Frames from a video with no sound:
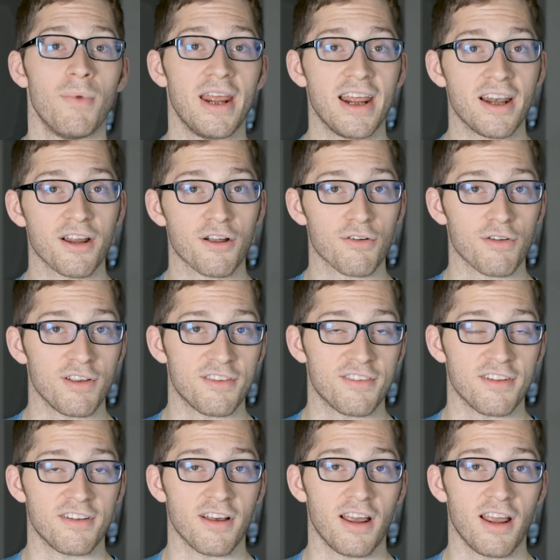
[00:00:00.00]
increase
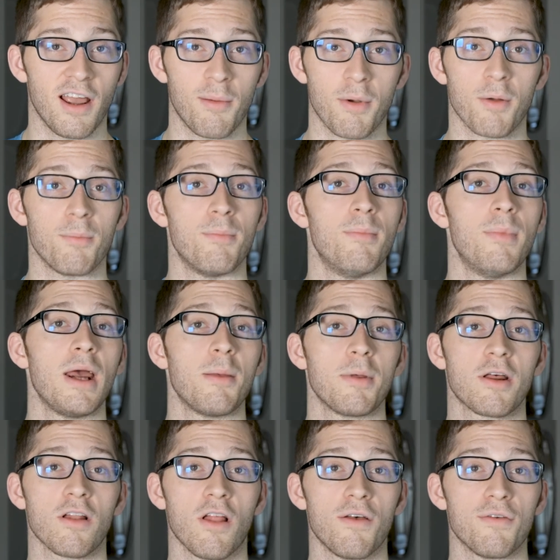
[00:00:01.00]
the diameter.
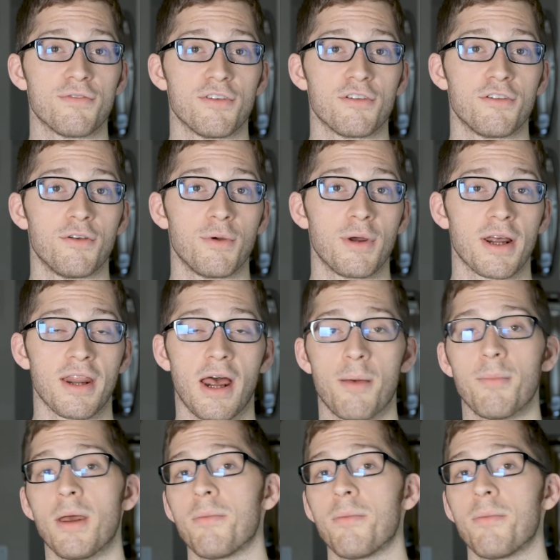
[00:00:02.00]
Maybe gloves are doing that.